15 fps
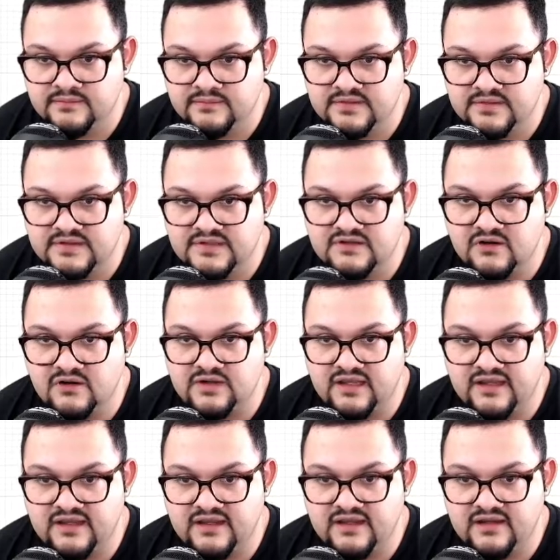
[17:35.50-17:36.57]
just
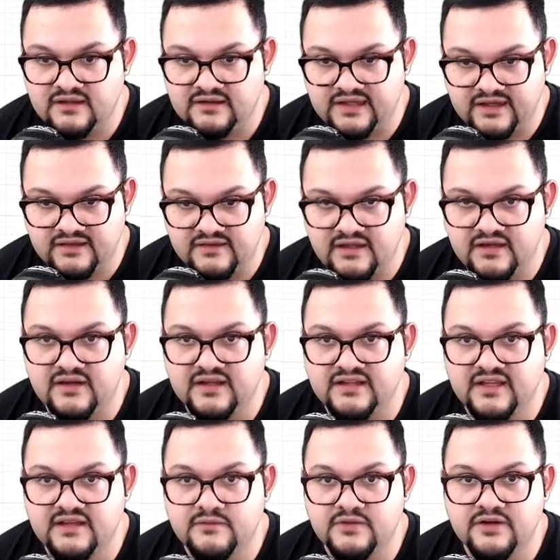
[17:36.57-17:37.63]
overlay a line there, and
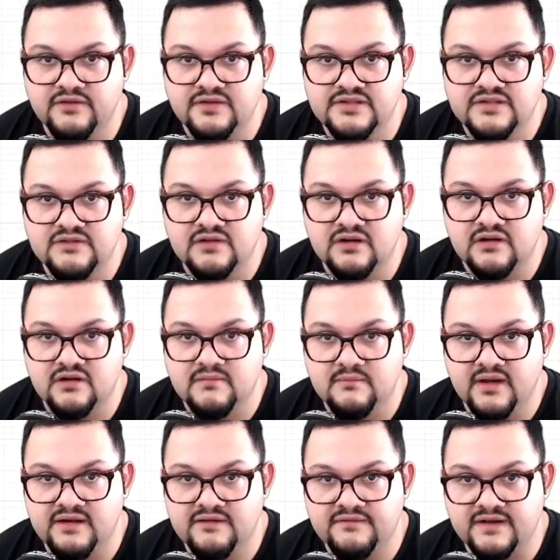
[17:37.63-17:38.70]
then we're going to our
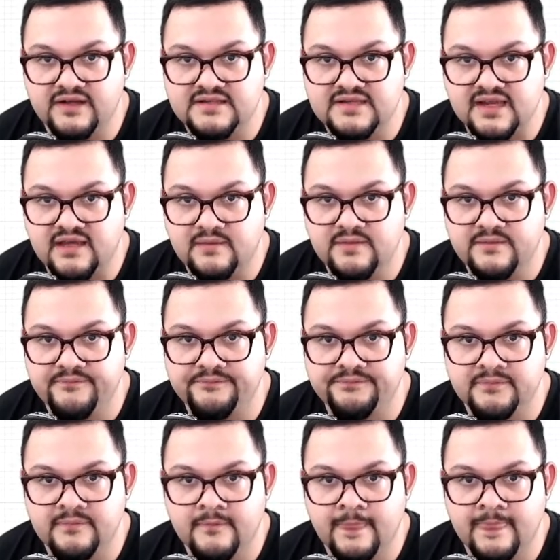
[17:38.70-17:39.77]
modify tab
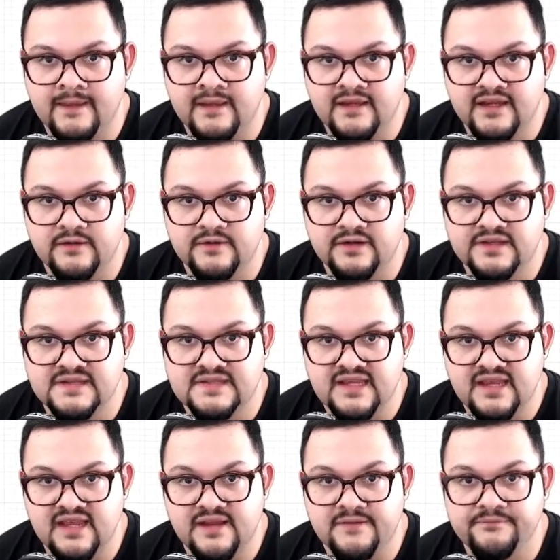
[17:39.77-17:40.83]
and we're going to
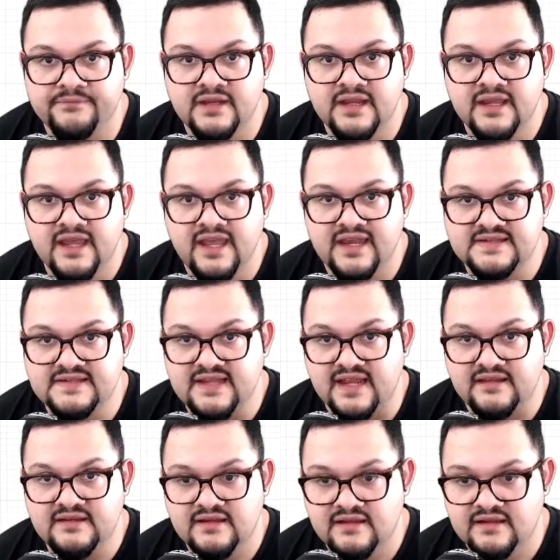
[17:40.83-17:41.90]
say
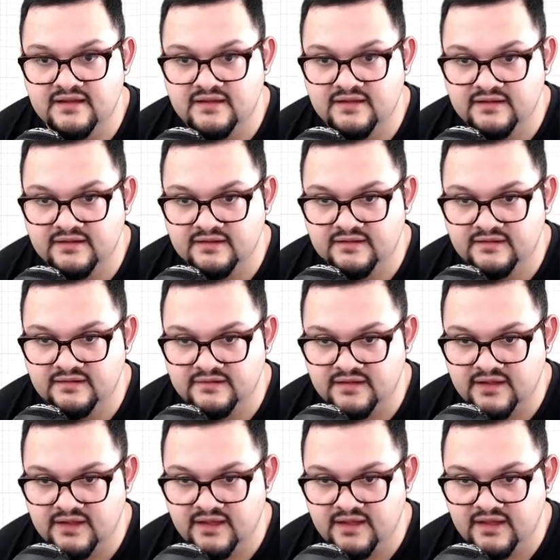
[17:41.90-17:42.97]
extend.
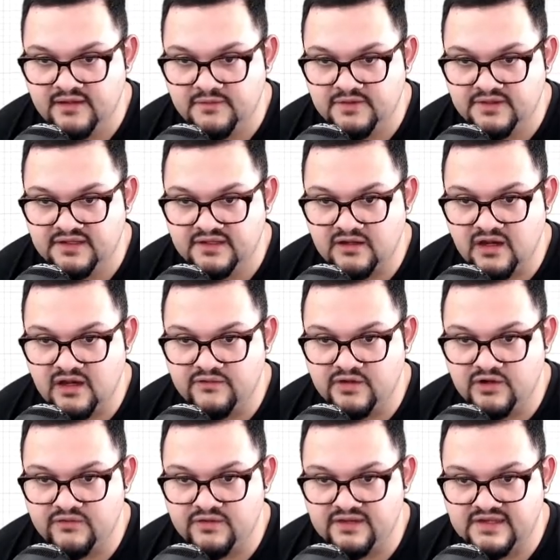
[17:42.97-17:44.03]
We're going to hover
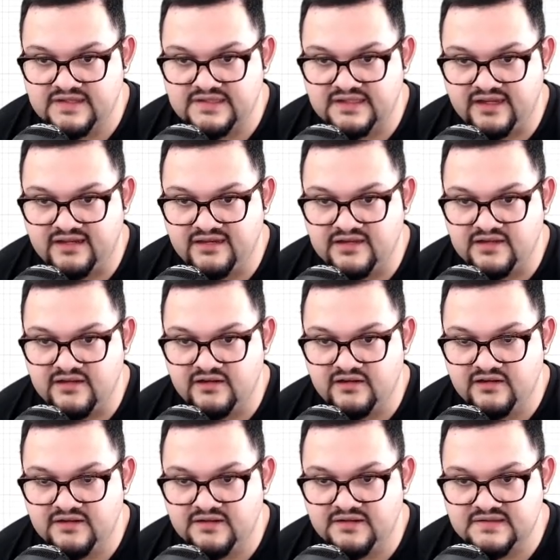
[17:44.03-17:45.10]
over this line here.
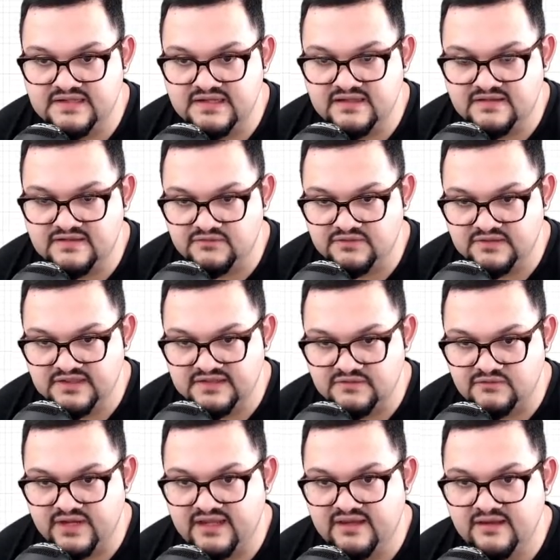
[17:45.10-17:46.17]
You're going to see this
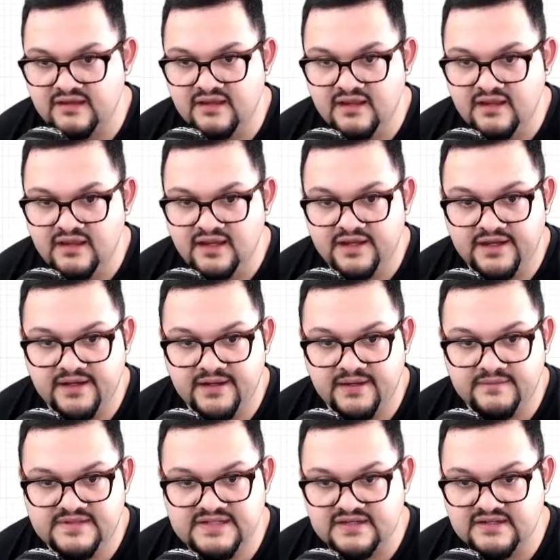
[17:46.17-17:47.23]
red
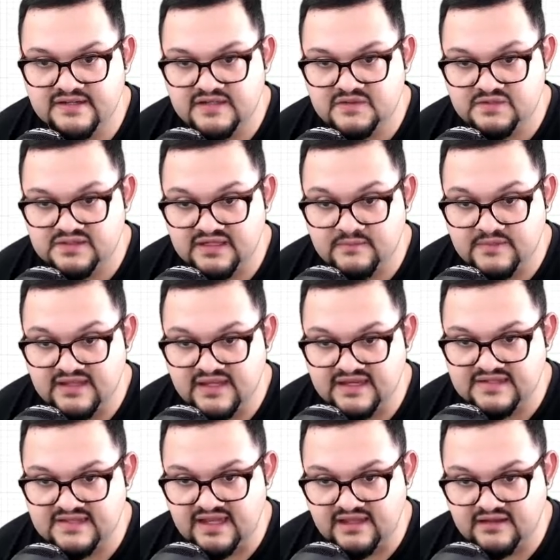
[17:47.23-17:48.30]
section is what's going to be
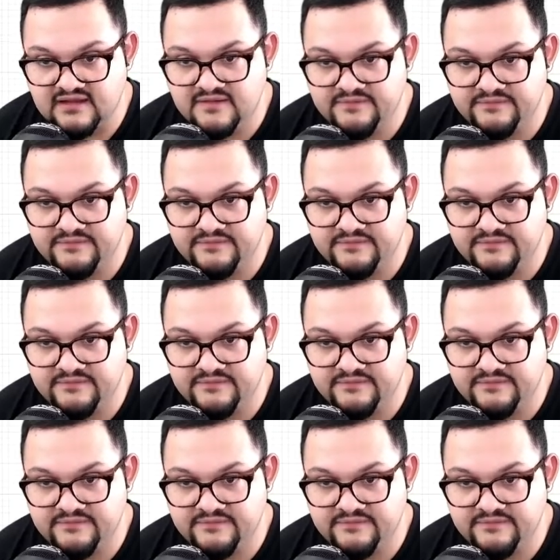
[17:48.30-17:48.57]
extended,